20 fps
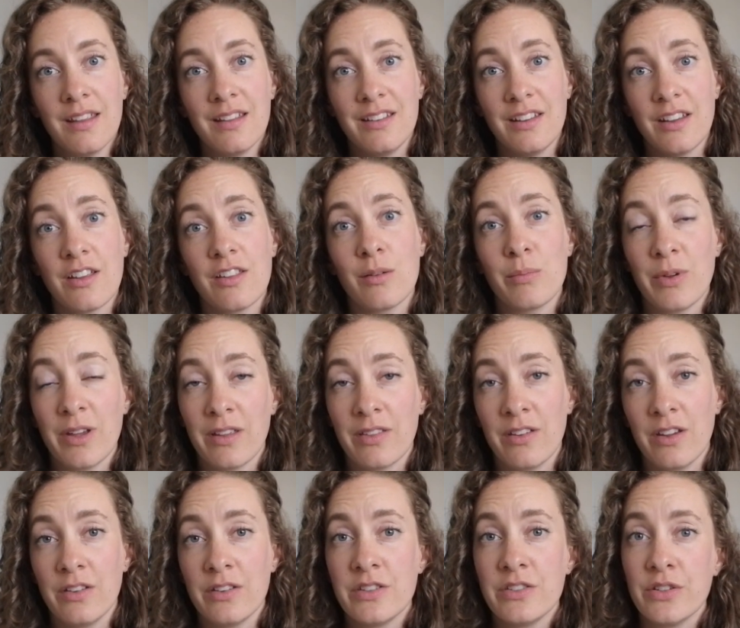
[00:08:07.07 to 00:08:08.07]
The other big
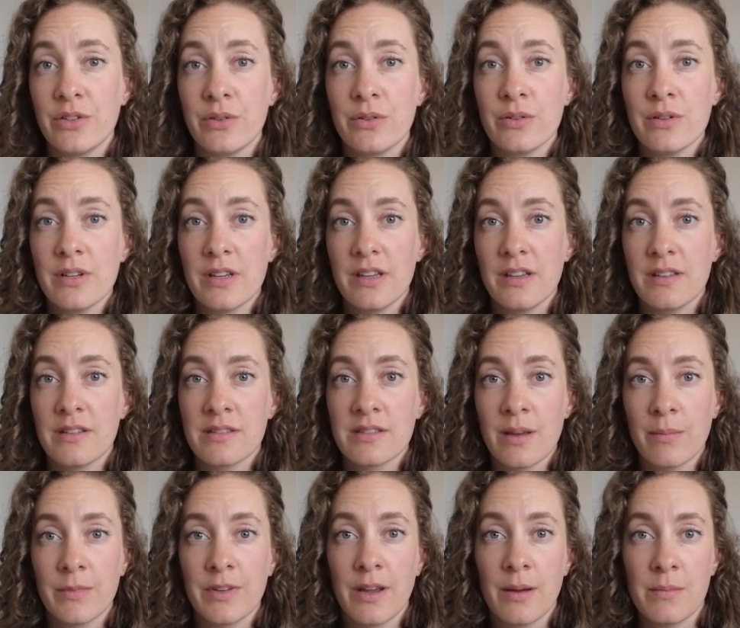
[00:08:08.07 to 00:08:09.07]
thing too is
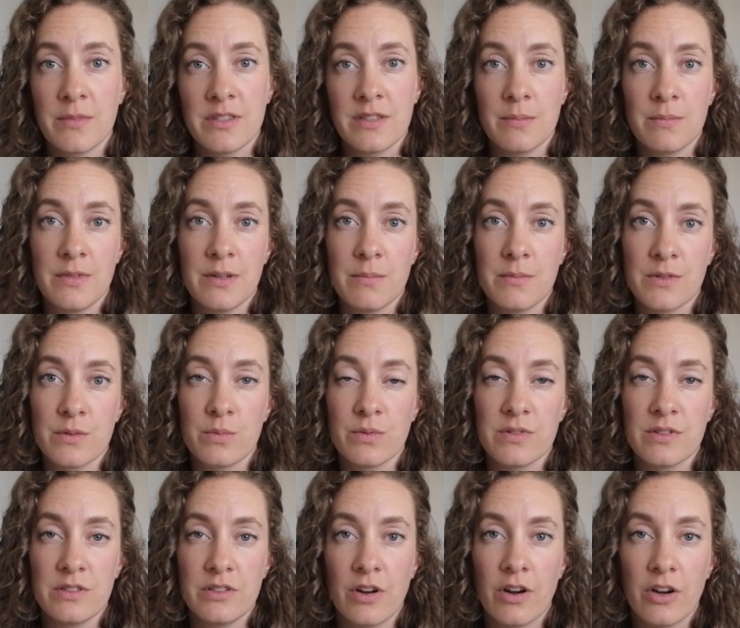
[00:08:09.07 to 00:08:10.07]
sometimes symptoms will
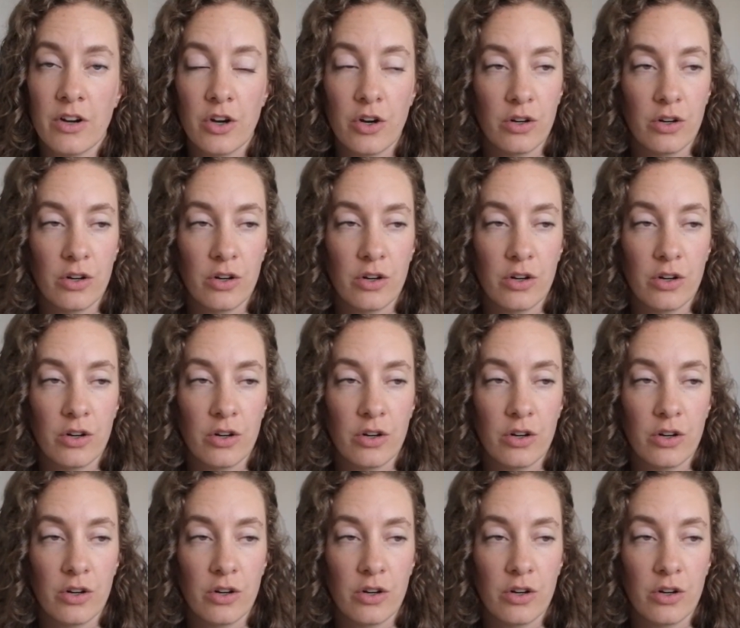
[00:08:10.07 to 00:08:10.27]
start